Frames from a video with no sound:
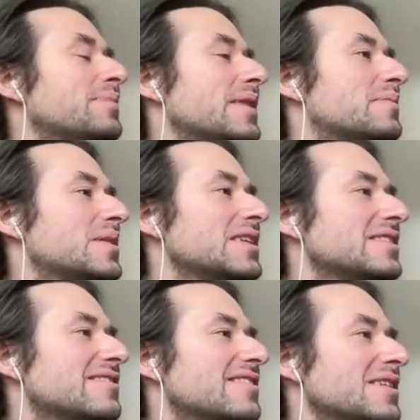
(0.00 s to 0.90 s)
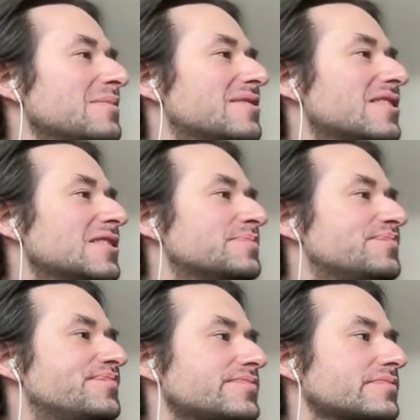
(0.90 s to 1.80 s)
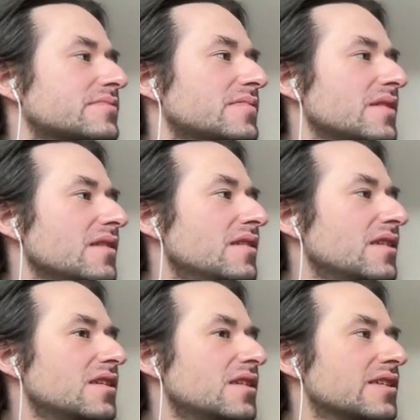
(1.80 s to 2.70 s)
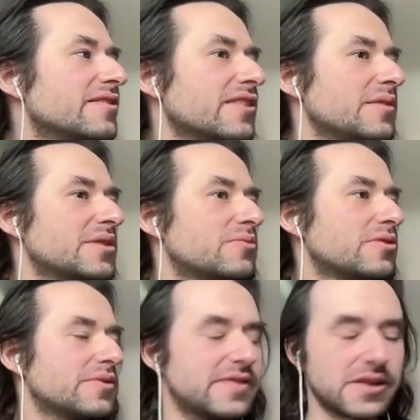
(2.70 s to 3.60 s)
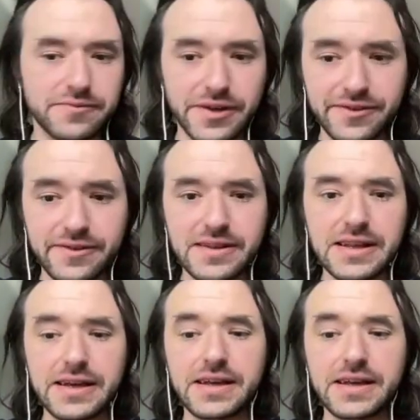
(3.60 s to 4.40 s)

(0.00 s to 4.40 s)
But at the same time, what we've done recently,